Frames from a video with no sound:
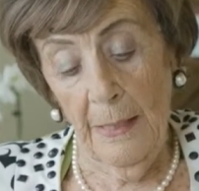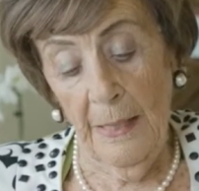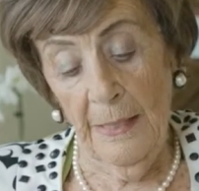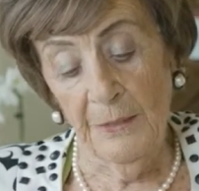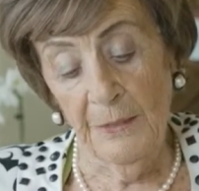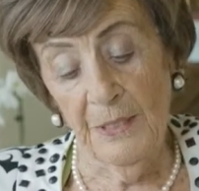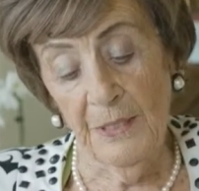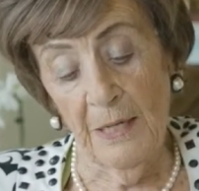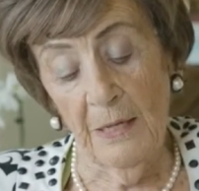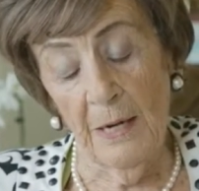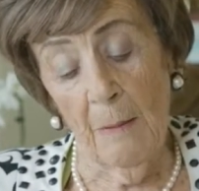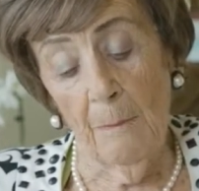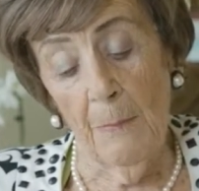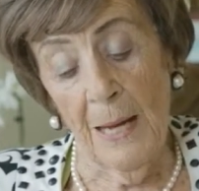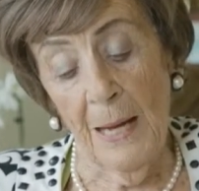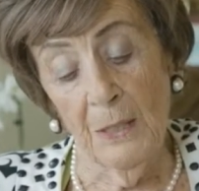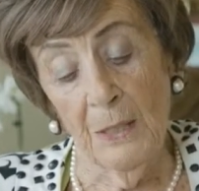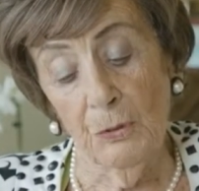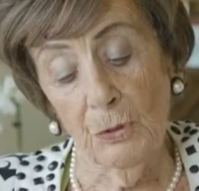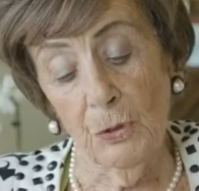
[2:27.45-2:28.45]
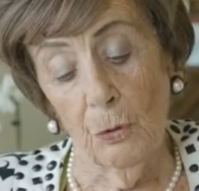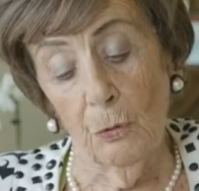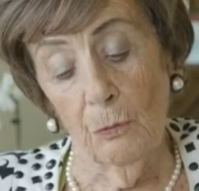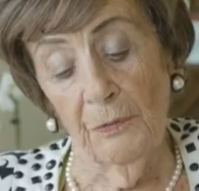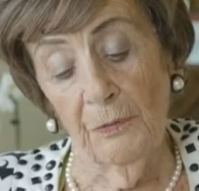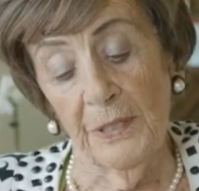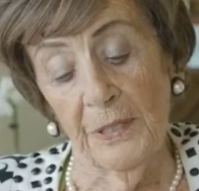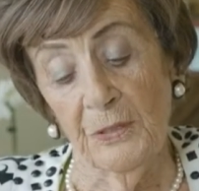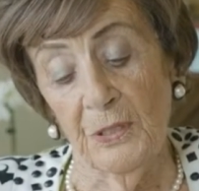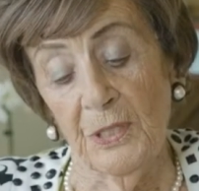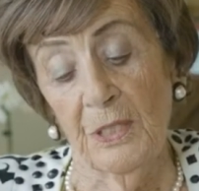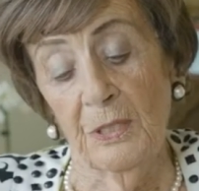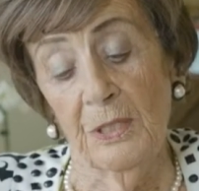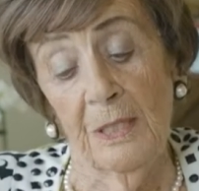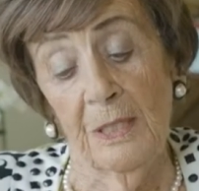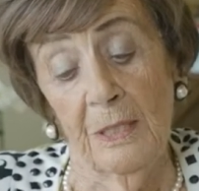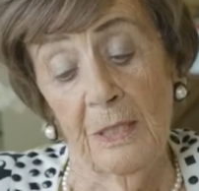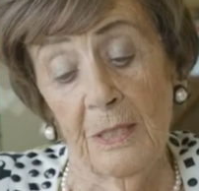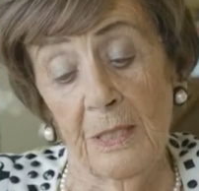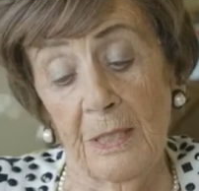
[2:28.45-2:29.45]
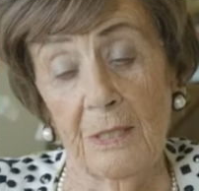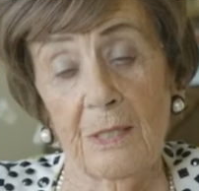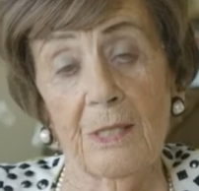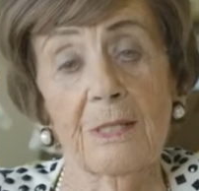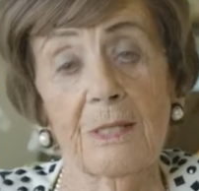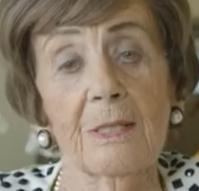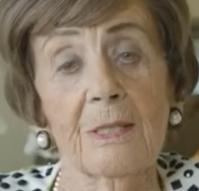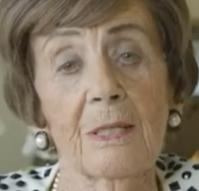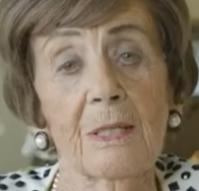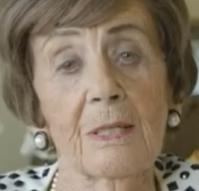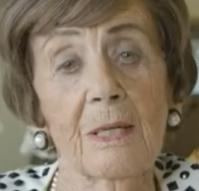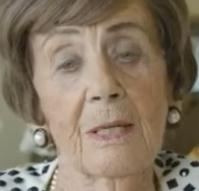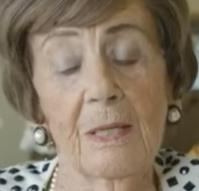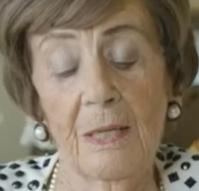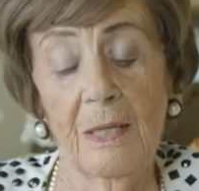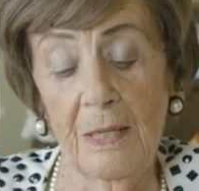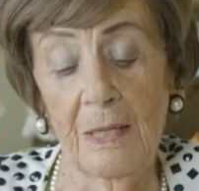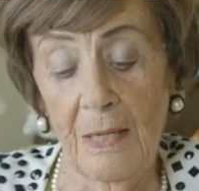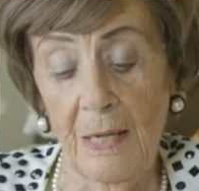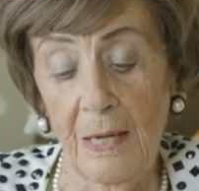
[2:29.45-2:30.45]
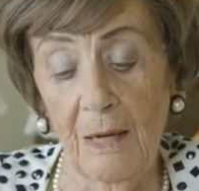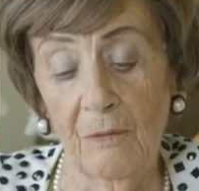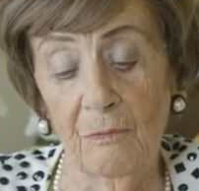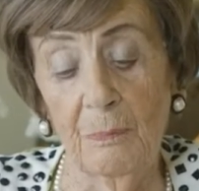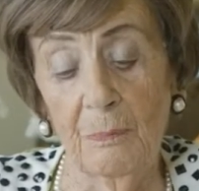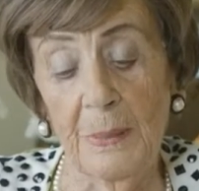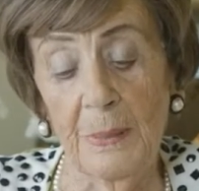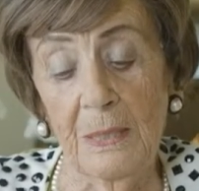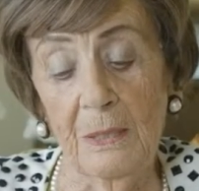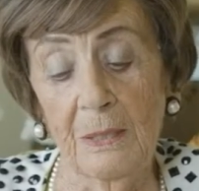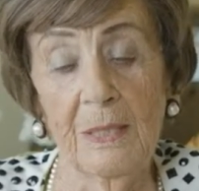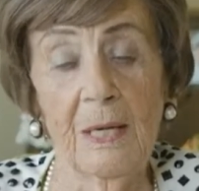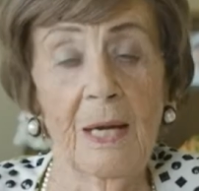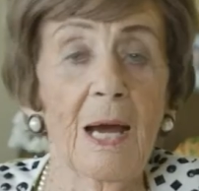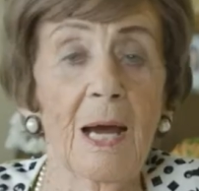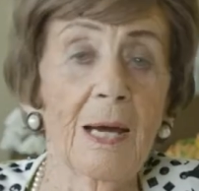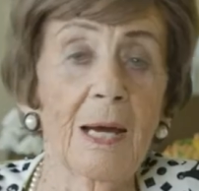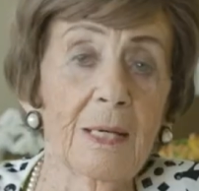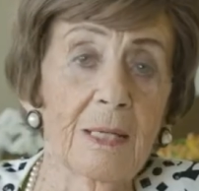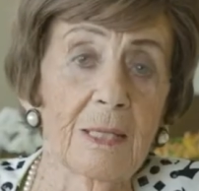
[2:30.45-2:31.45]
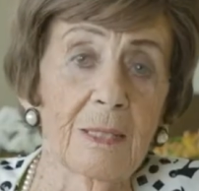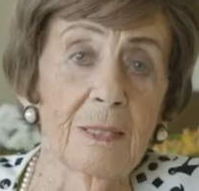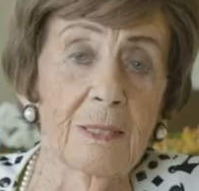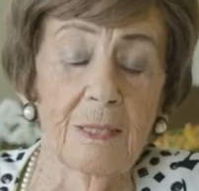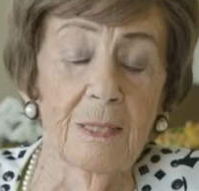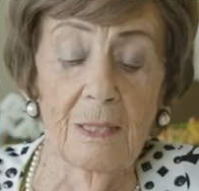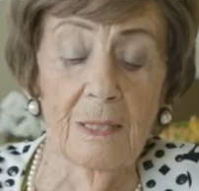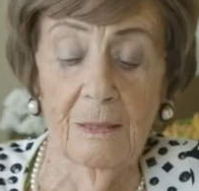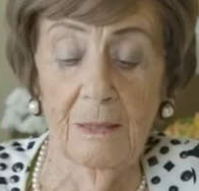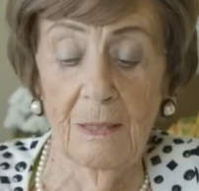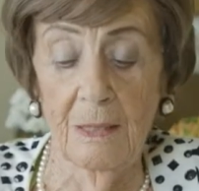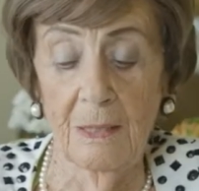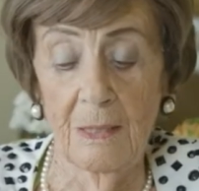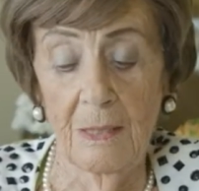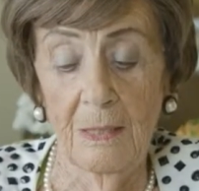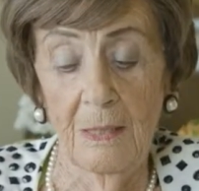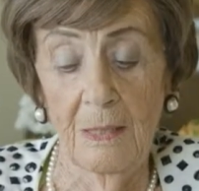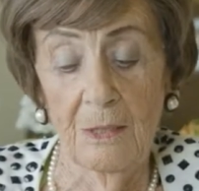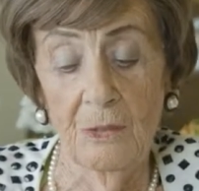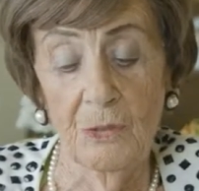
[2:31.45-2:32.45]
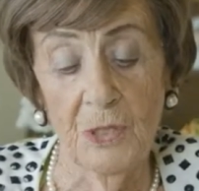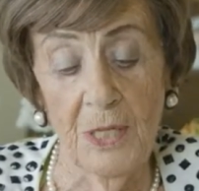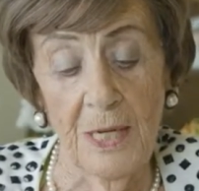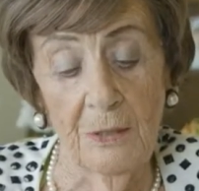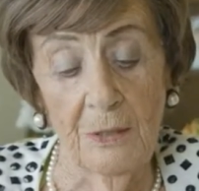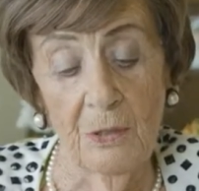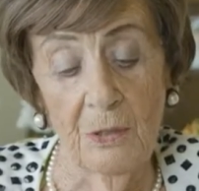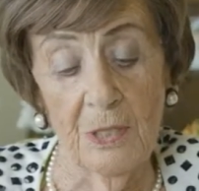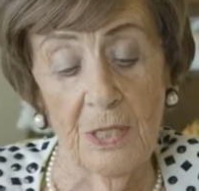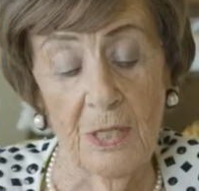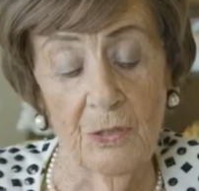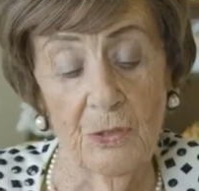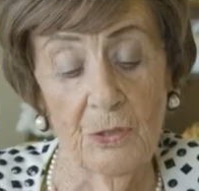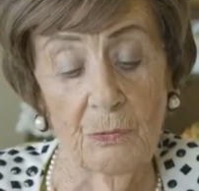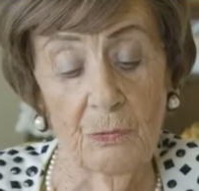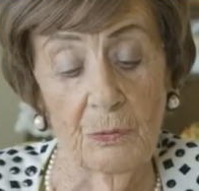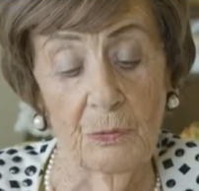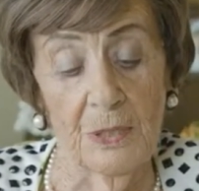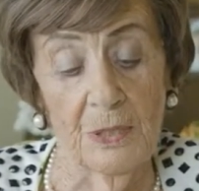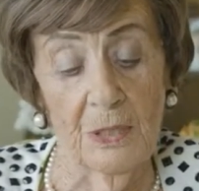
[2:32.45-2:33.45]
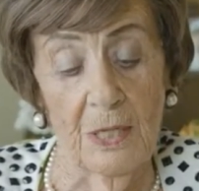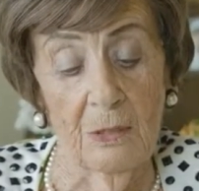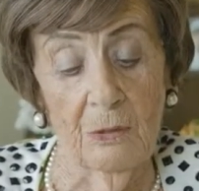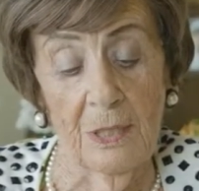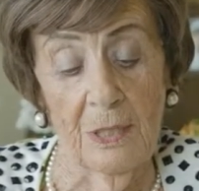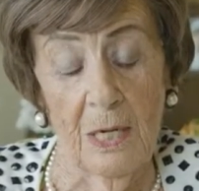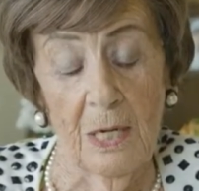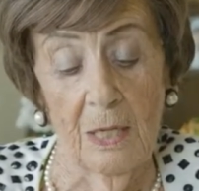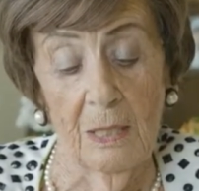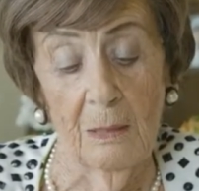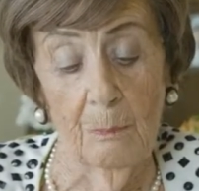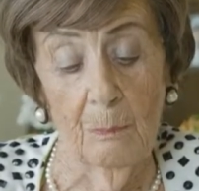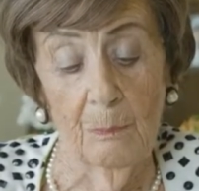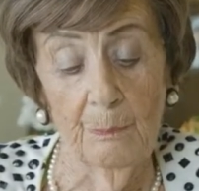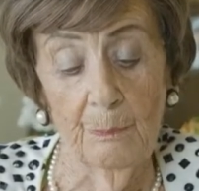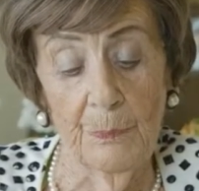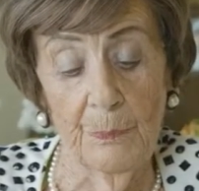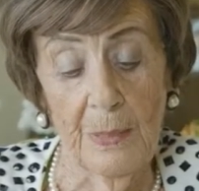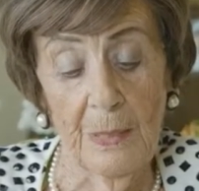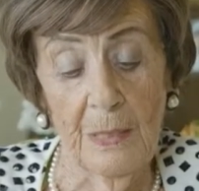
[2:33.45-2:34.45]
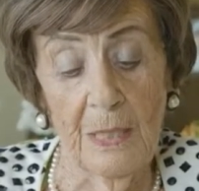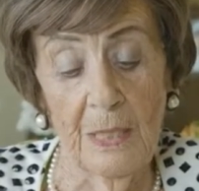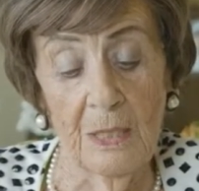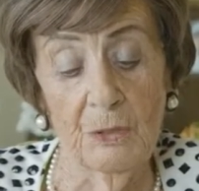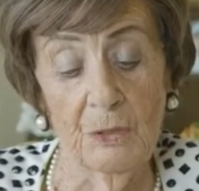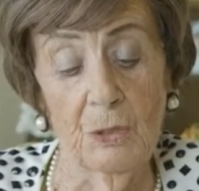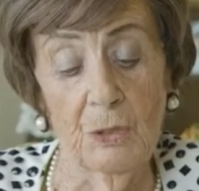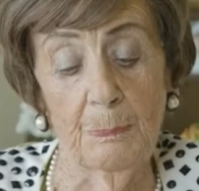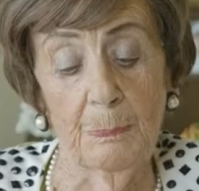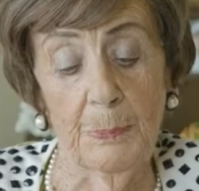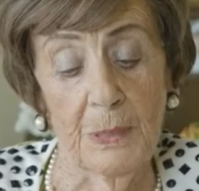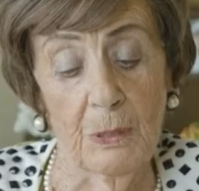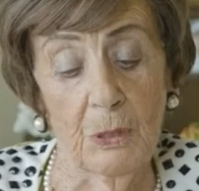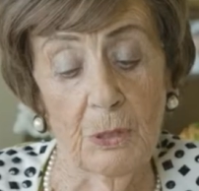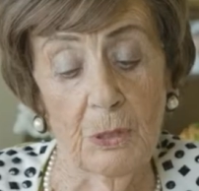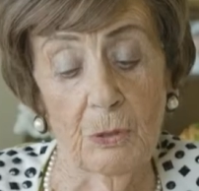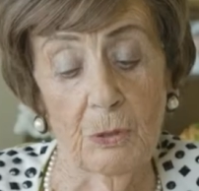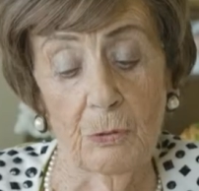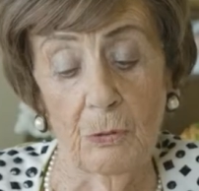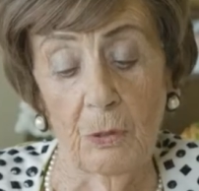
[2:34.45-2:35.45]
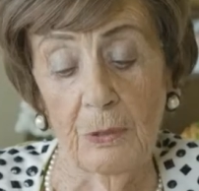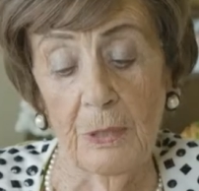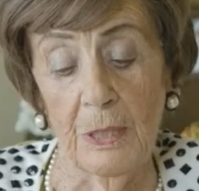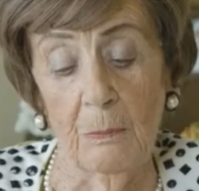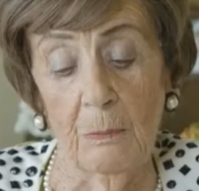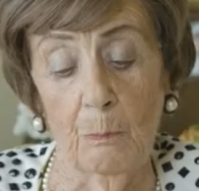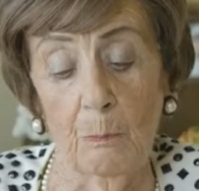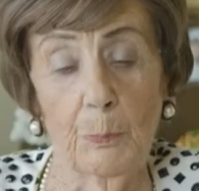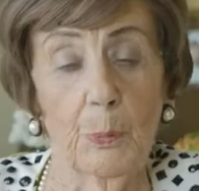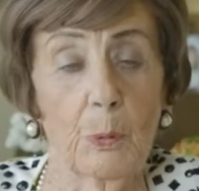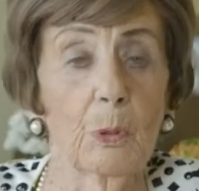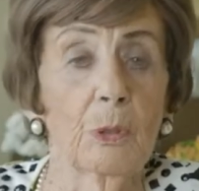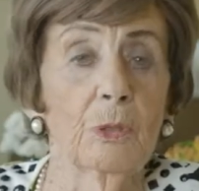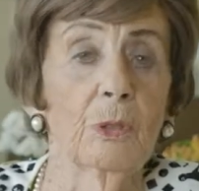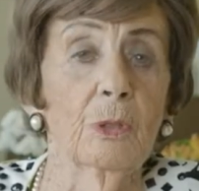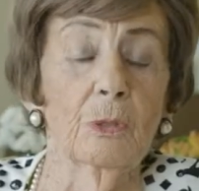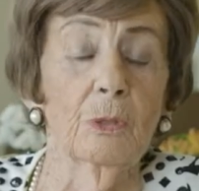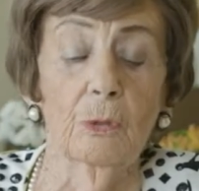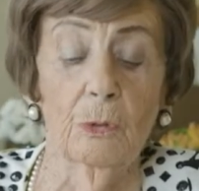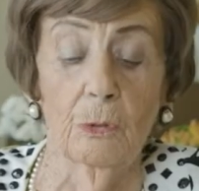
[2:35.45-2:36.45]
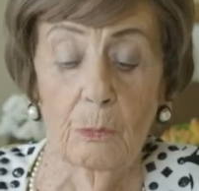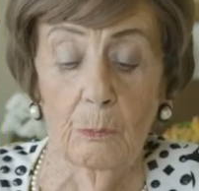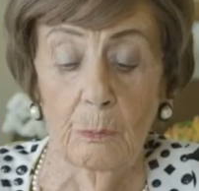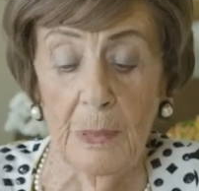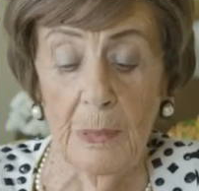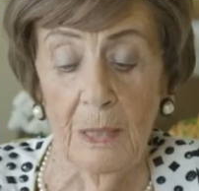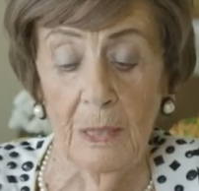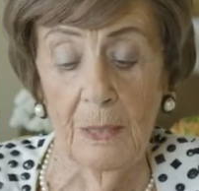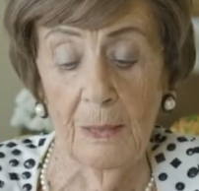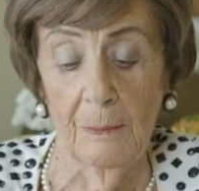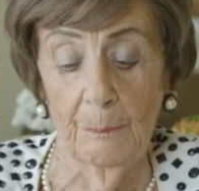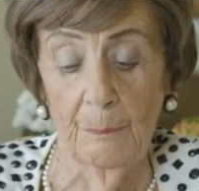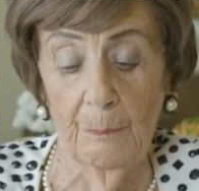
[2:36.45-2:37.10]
And the rabbis over the years have been kind, generous with their time, and spiritually important to me.